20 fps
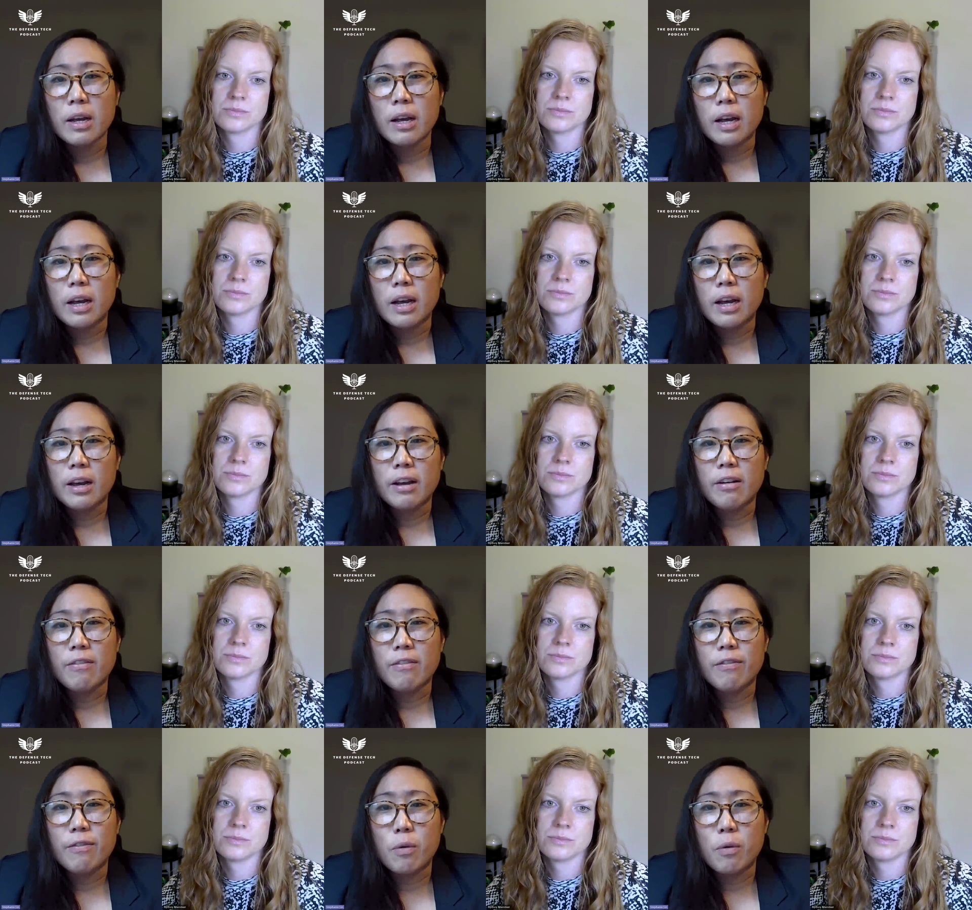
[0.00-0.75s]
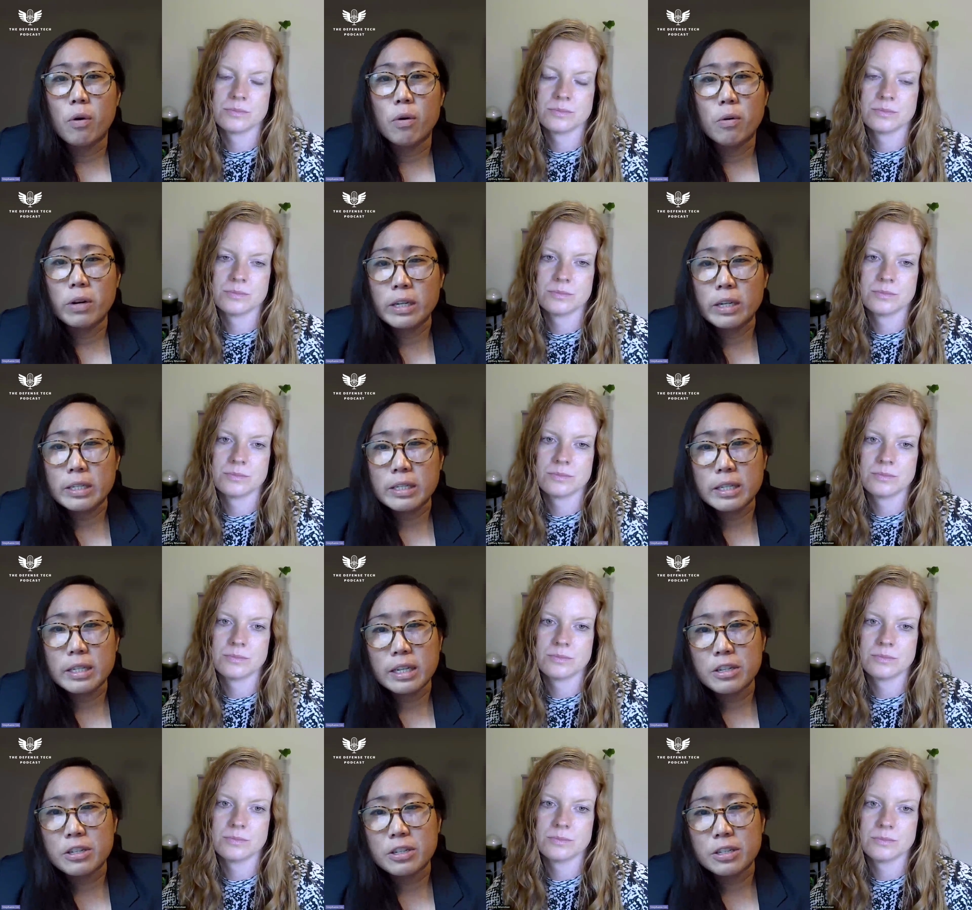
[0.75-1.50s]
Speaker 1: uh, for
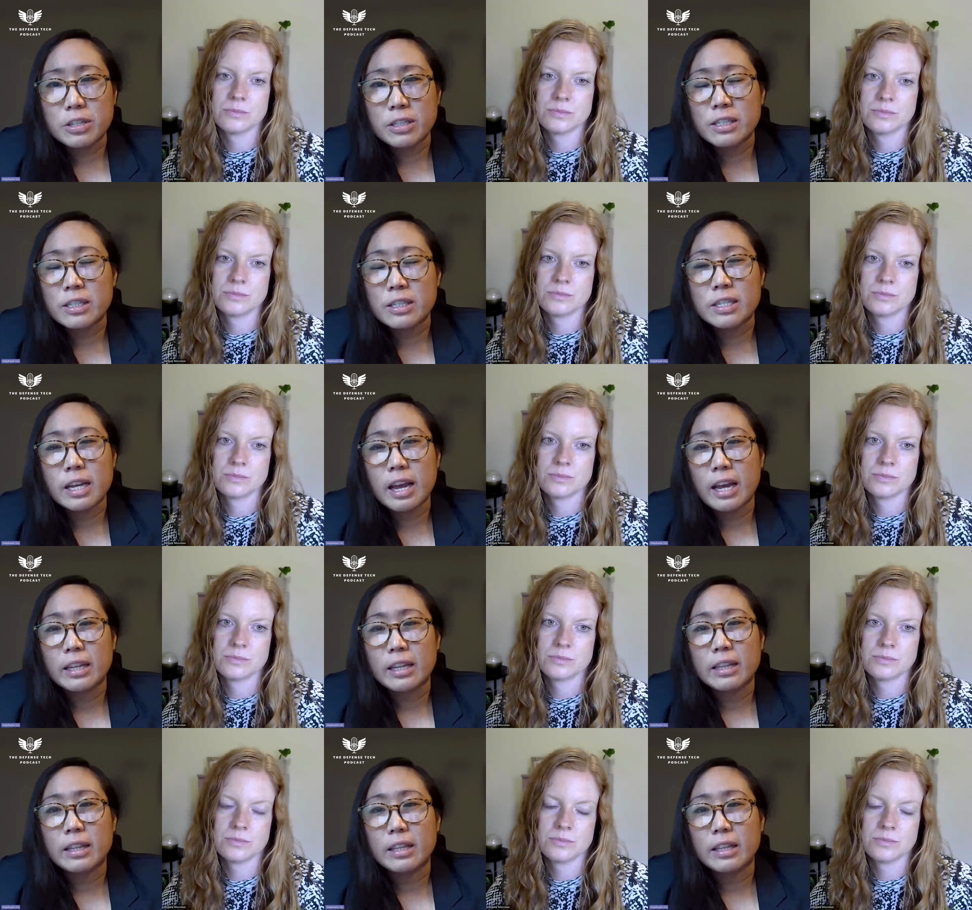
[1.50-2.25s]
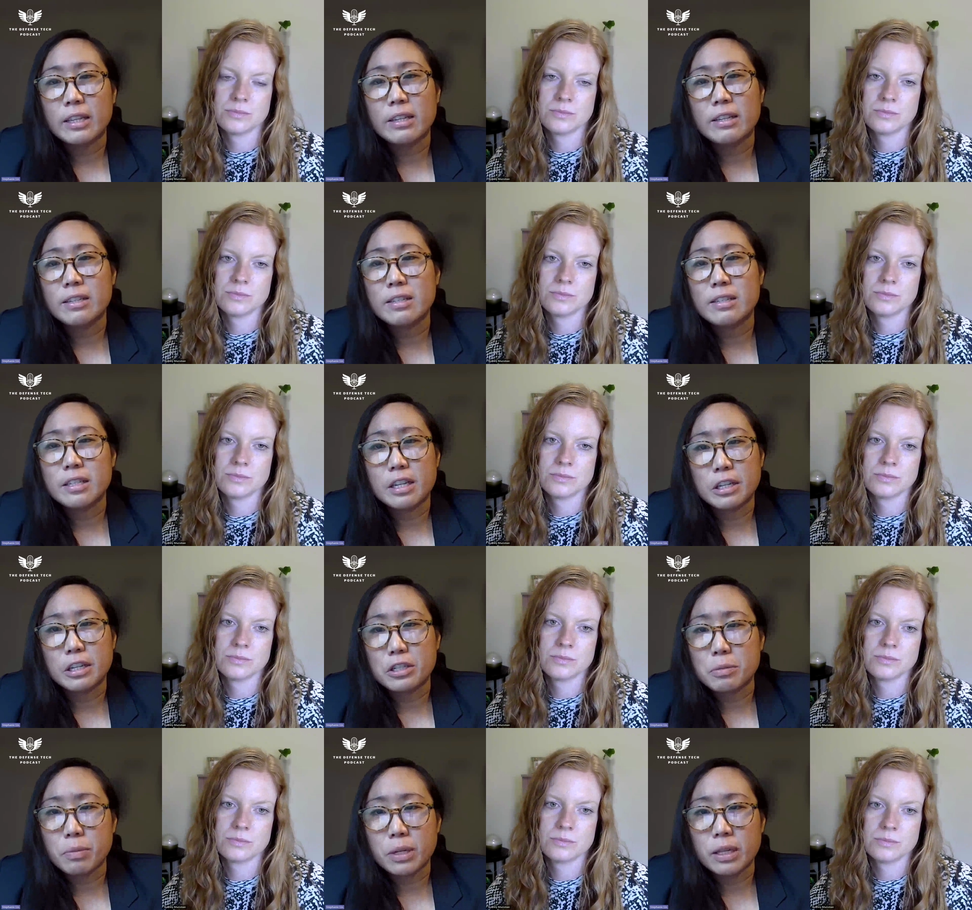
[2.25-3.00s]
organizations at the
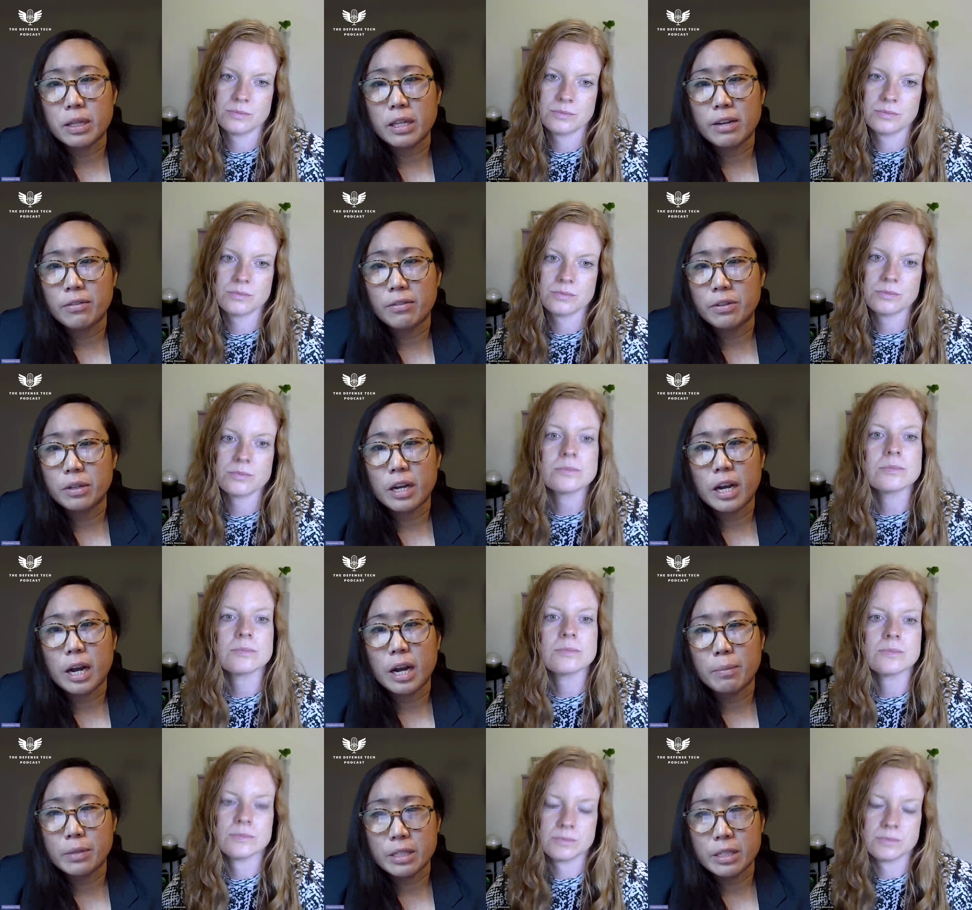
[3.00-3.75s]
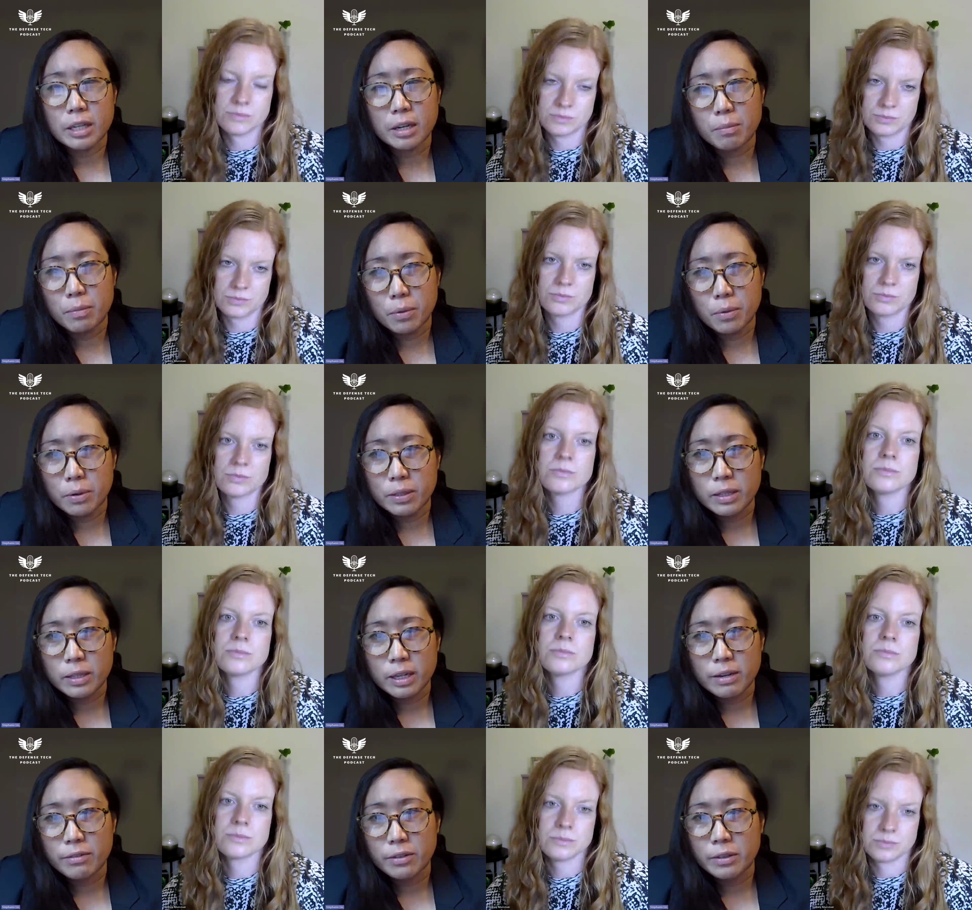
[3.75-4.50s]
CHB level, the Commons Hub Board
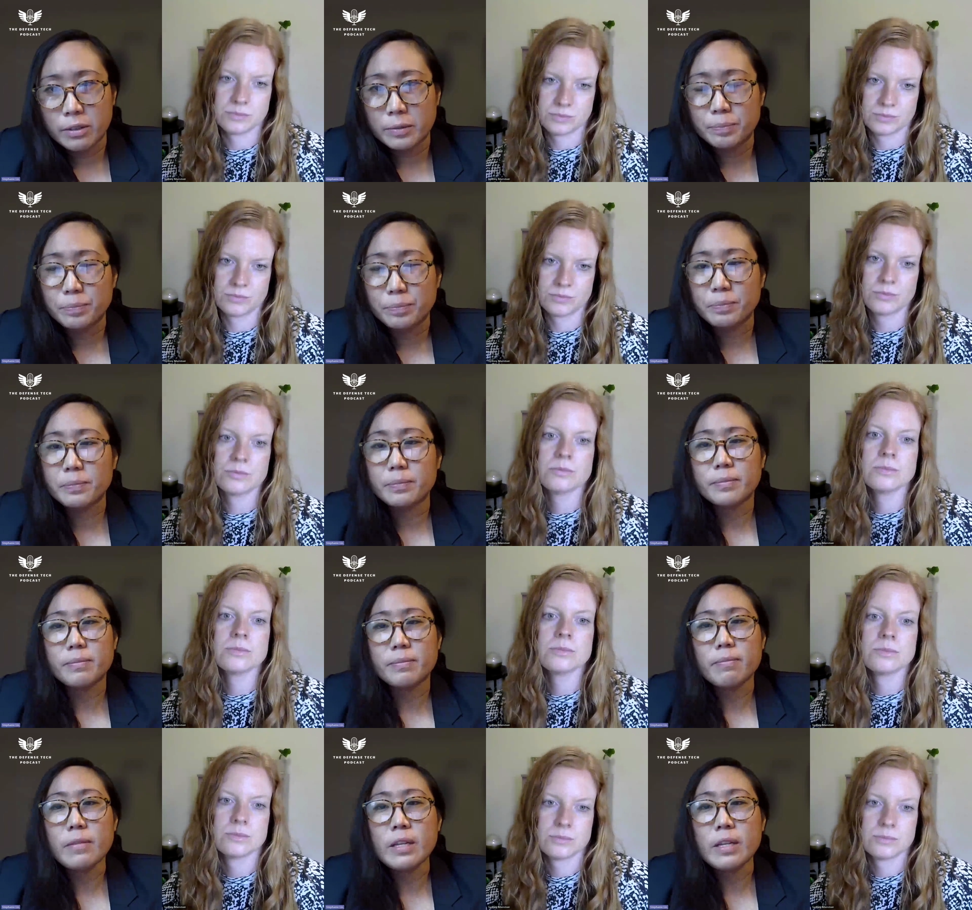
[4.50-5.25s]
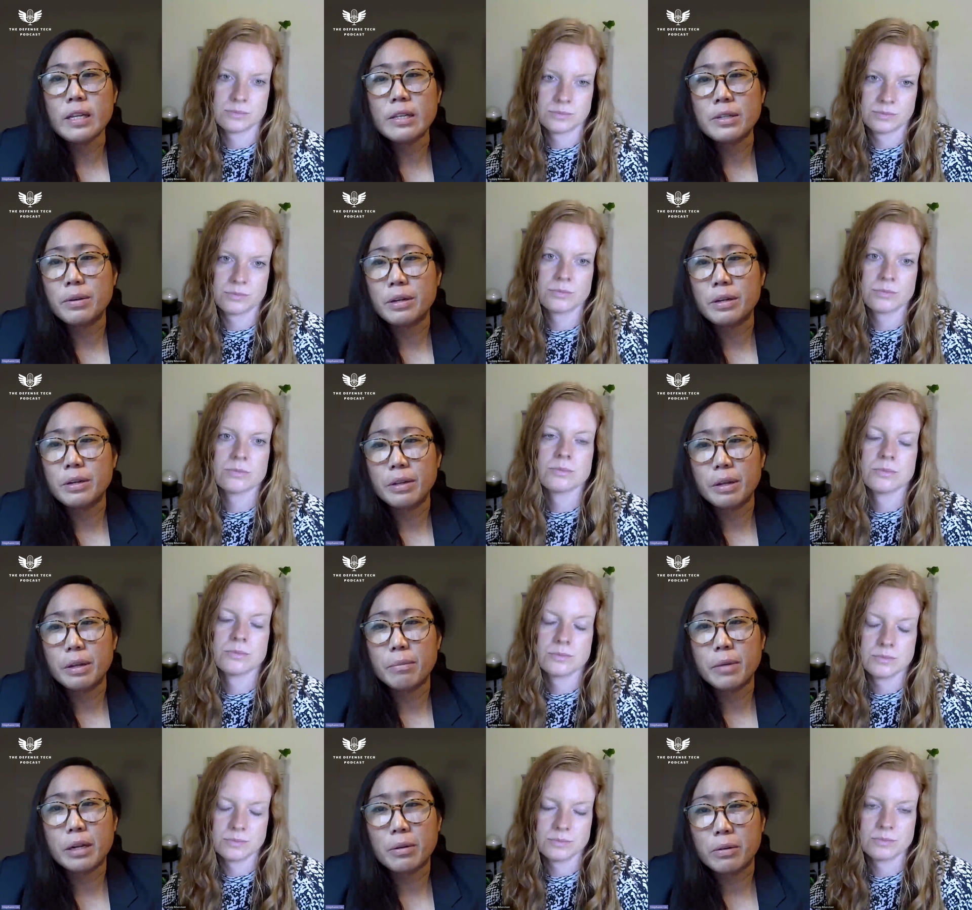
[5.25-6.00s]
level. So I know
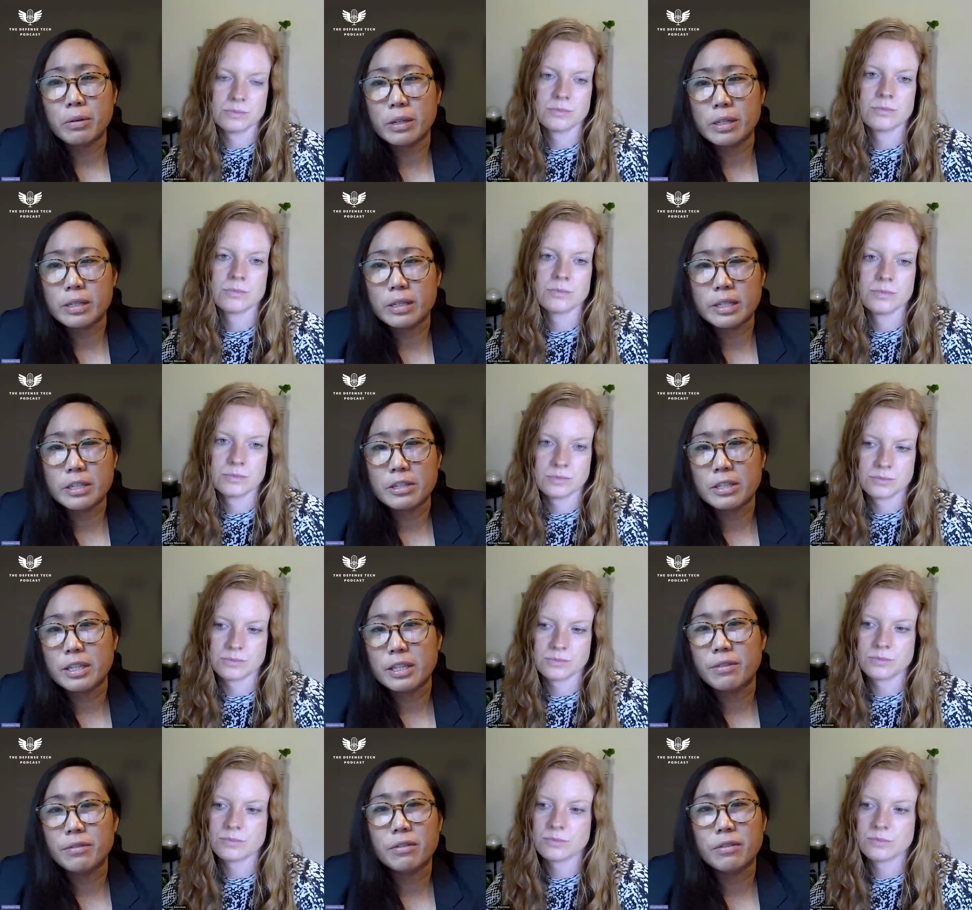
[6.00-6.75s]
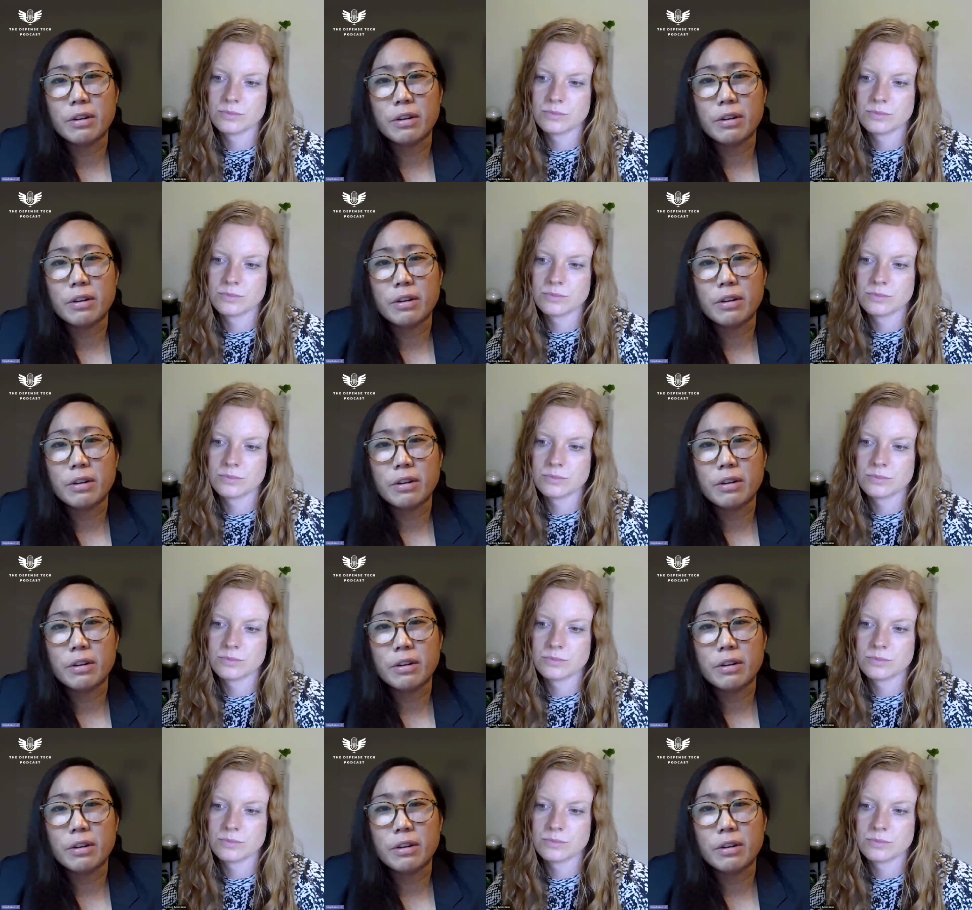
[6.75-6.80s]
that many organizations have